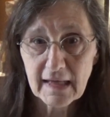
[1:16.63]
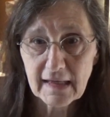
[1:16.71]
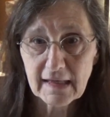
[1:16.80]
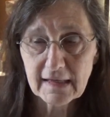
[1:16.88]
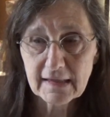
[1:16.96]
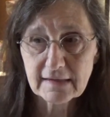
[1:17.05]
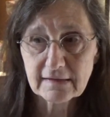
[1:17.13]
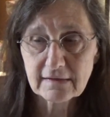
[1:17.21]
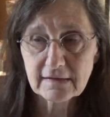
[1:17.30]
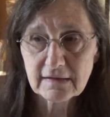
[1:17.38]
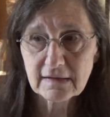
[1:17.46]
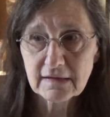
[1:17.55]
And
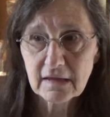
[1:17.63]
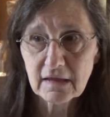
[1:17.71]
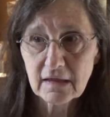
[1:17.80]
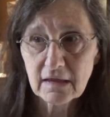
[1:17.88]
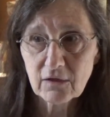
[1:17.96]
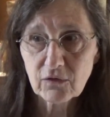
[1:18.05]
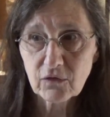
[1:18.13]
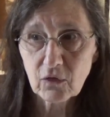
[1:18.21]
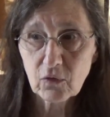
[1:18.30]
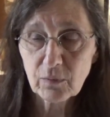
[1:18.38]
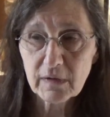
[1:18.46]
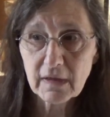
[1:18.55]

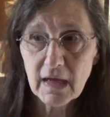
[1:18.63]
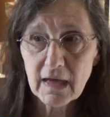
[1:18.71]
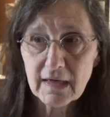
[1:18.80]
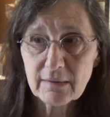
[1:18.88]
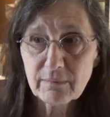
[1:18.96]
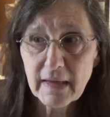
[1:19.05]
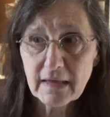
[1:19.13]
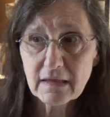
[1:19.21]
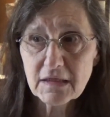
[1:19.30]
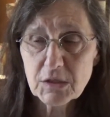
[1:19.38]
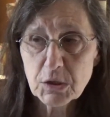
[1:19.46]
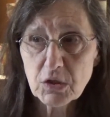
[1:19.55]
so, but I
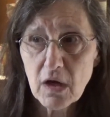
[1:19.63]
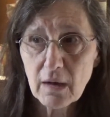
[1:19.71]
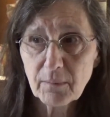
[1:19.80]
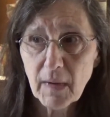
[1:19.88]
mainly shop,